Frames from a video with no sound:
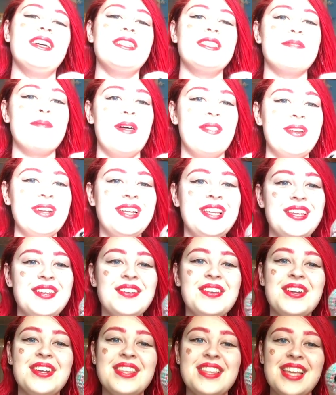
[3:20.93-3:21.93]
some other
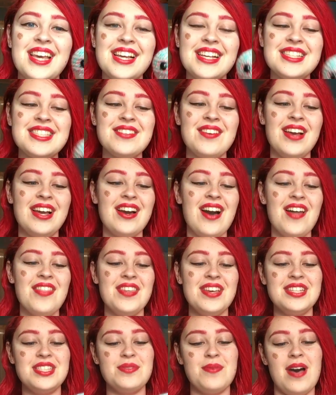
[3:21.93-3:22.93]
cute little things. So I got
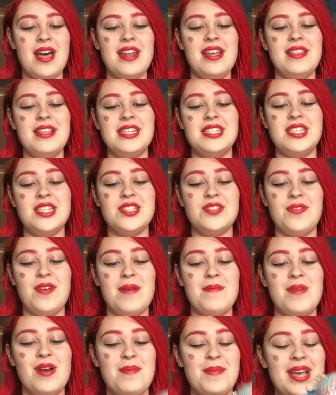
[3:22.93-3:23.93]
this one, and this is
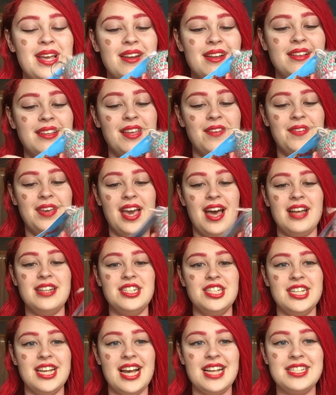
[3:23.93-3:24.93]
from Mermaid Olivia,
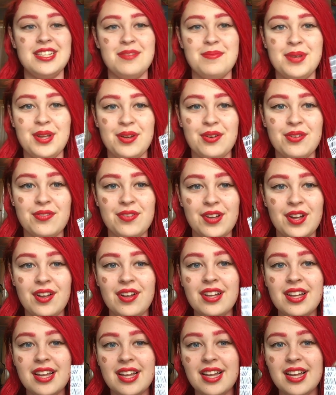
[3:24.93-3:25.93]
and she has her
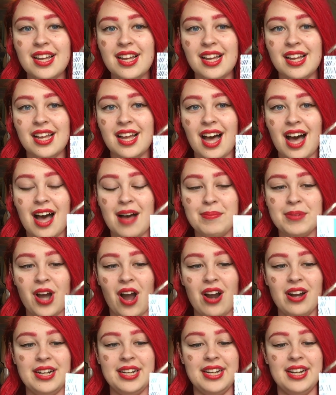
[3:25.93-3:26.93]
beautiful um,
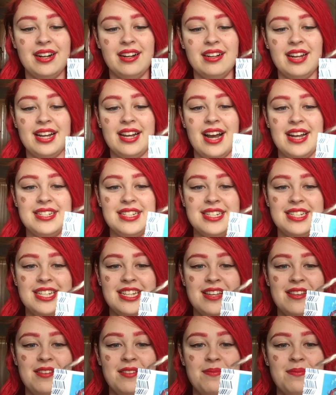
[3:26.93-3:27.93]
card here, and I got
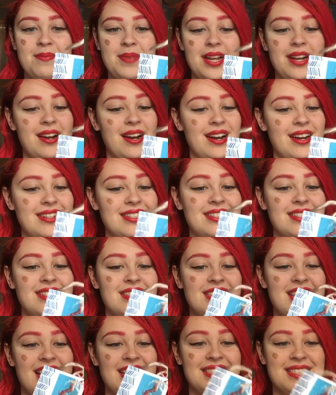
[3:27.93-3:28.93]
to meet her
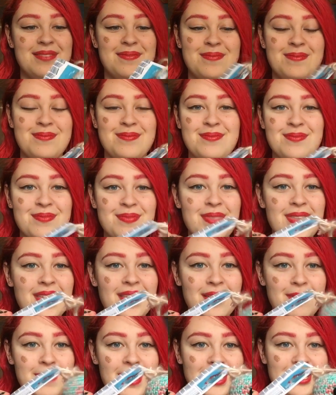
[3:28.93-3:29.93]
and take some
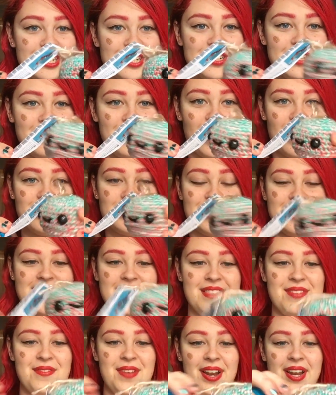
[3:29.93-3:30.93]
pictures of her. She's
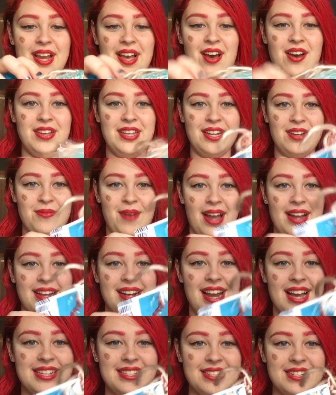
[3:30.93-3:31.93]
in the video. You can
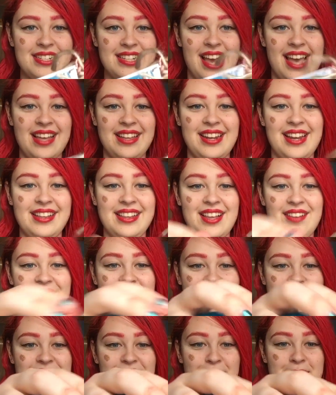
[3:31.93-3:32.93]
recognize her tail, and I love
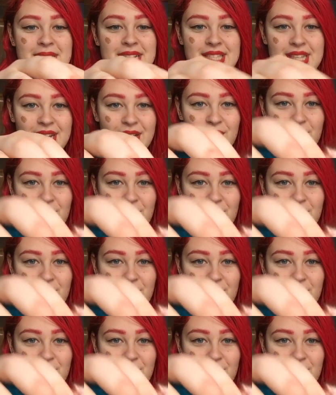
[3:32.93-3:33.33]
this little piece of